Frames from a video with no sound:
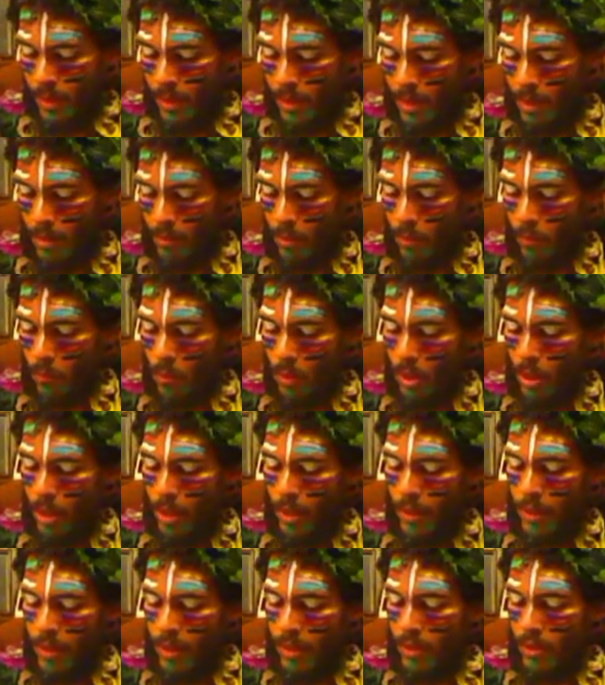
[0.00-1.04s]
Number
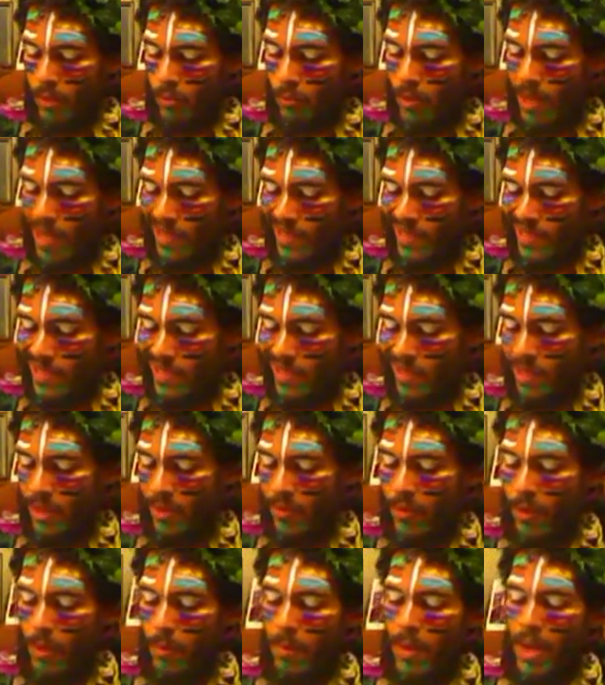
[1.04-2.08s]
1, the
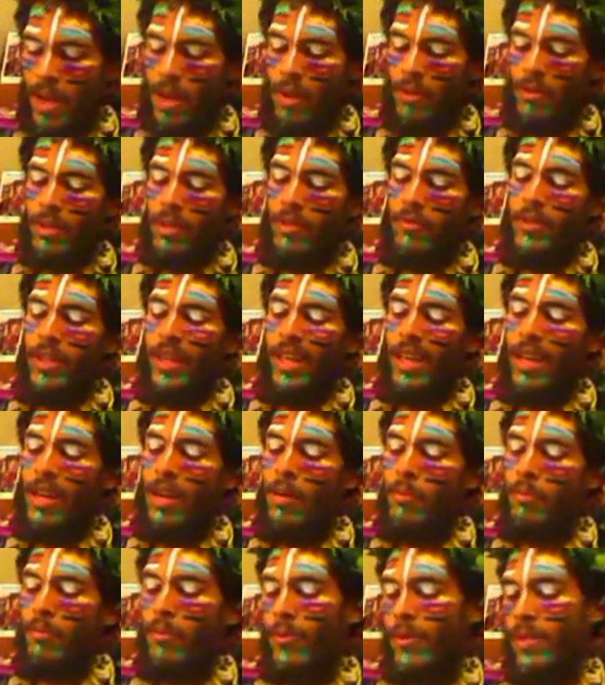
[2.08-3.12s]
relative amount of
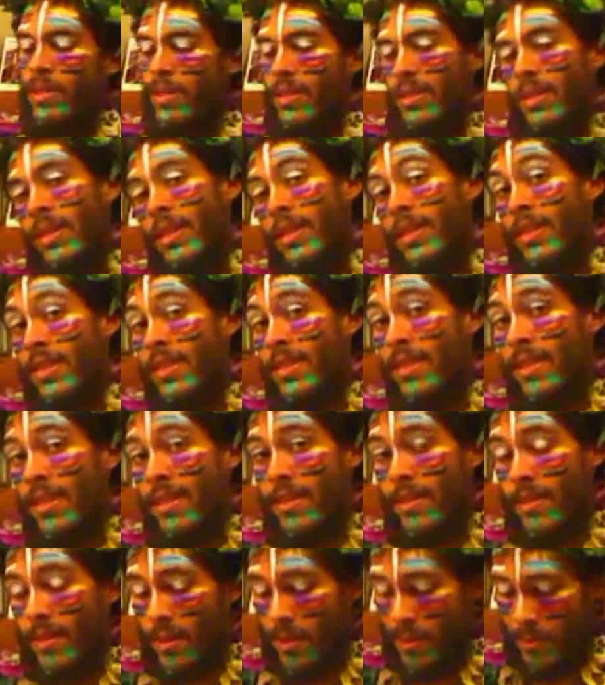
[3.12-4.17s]
encumbrance in the
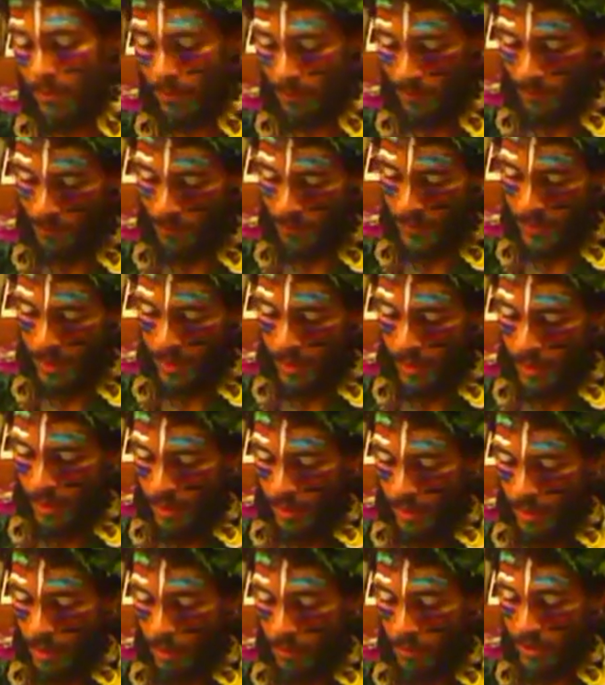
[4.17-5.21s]
system.
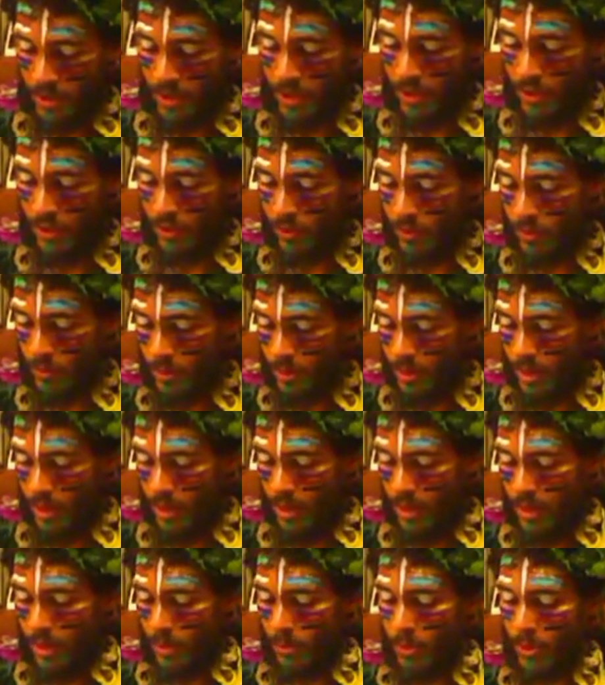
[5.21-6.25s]
Number 2,
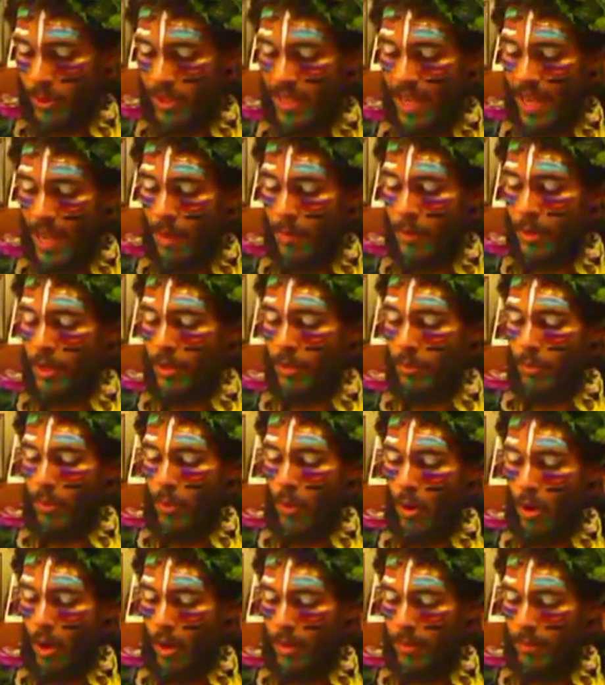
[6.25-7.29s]
the predominant
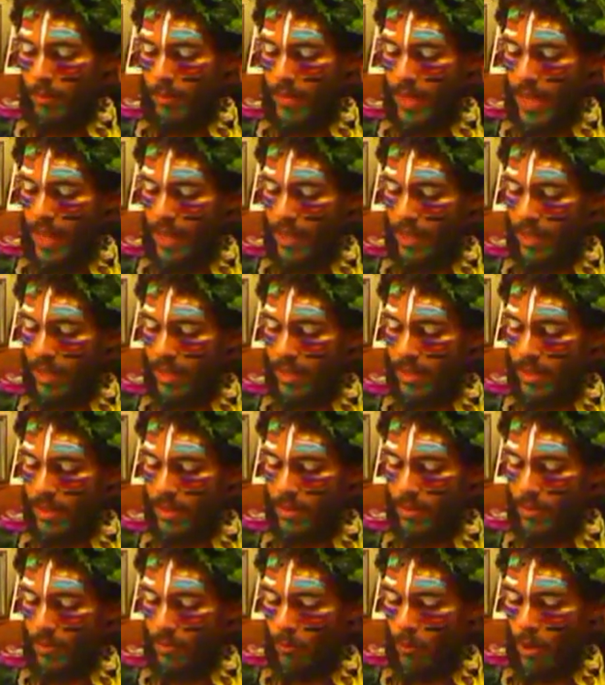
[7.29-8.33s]
part, that
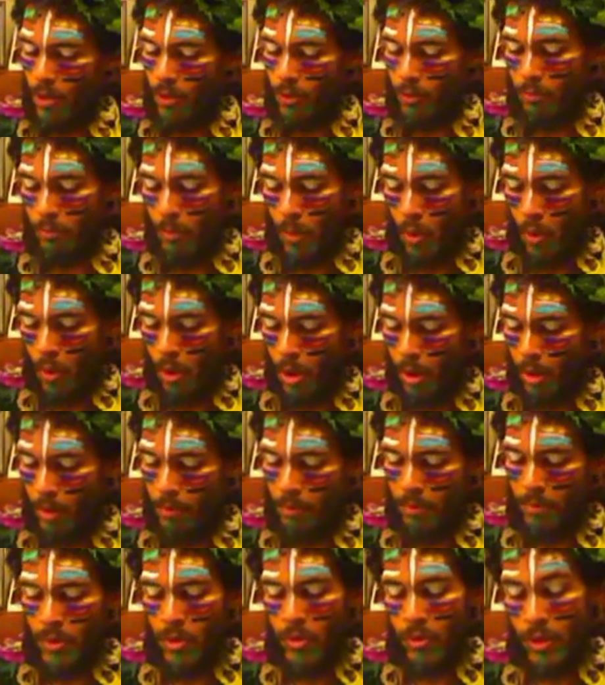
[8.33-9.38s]
is, whether more
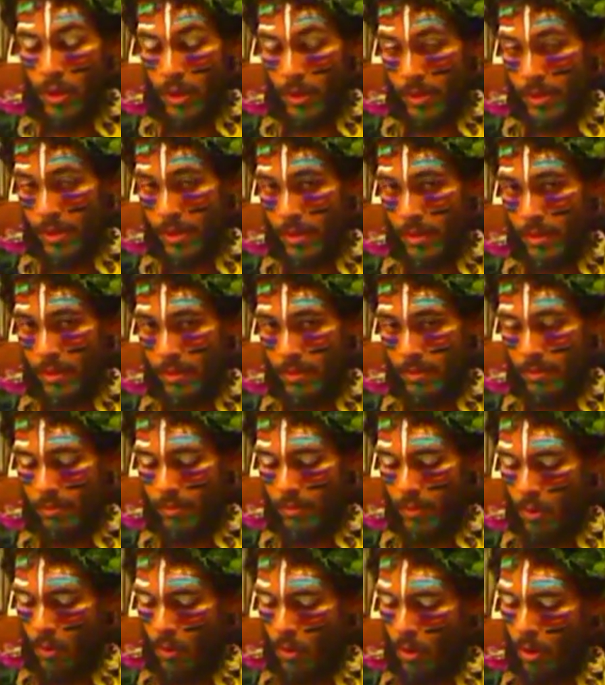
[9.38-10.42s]
mucus
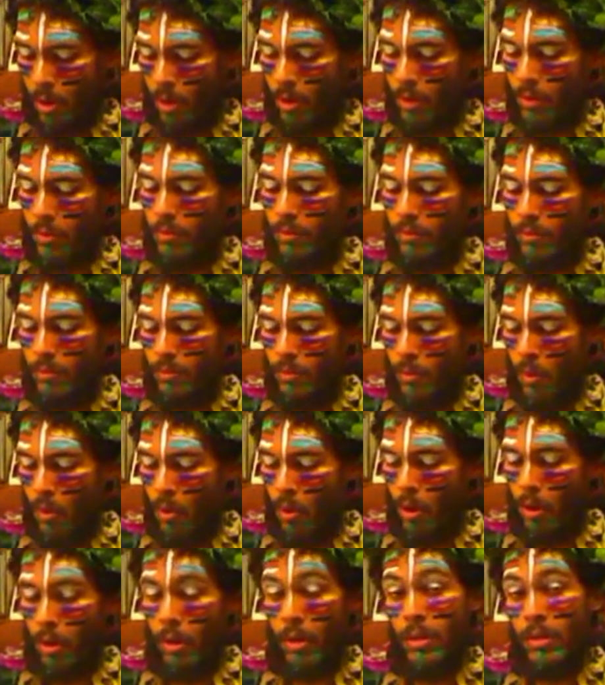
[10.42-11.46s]
or
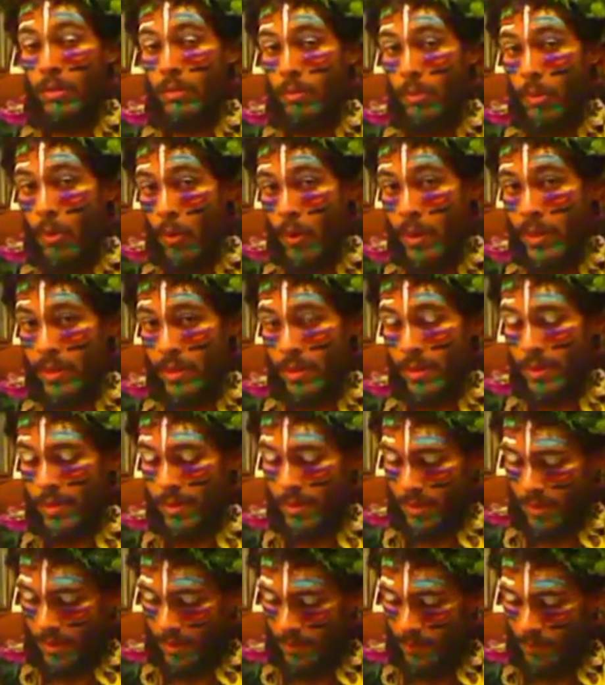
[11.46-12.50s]
more
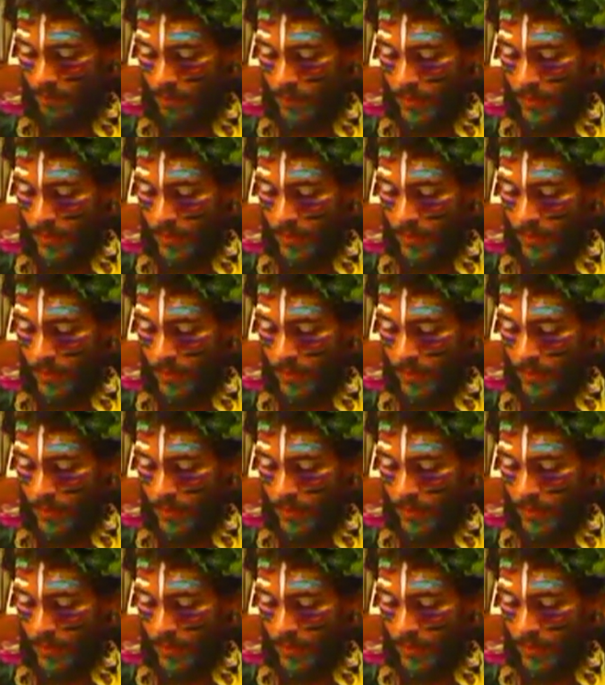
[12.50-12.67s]
poisons.